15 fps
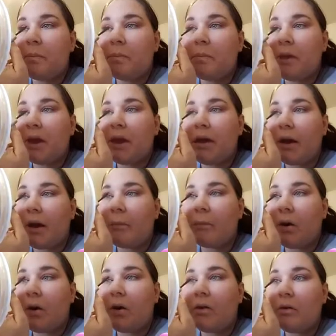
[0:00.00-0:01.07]
Pretty much because
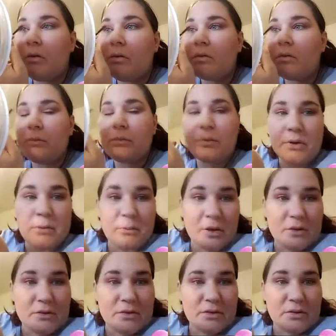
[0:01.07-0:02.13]
I'm wearing pink, you know what I
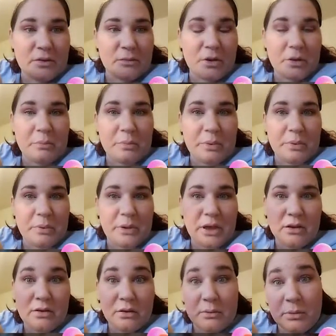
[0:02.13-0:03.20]
mean, pink eyeball.
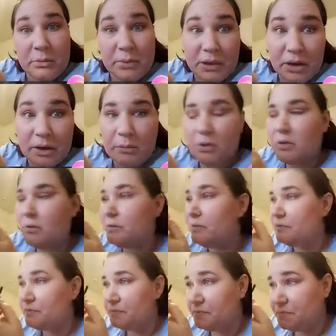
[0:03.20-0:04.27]
Alright,
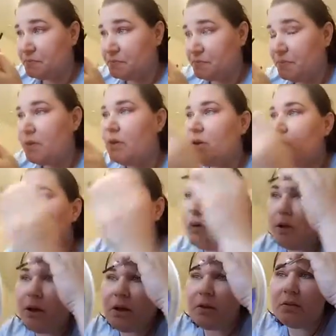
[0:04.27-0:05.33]
a little bit up
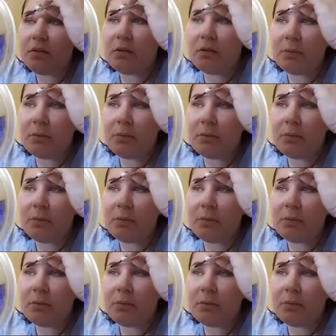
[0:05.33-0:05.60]
here.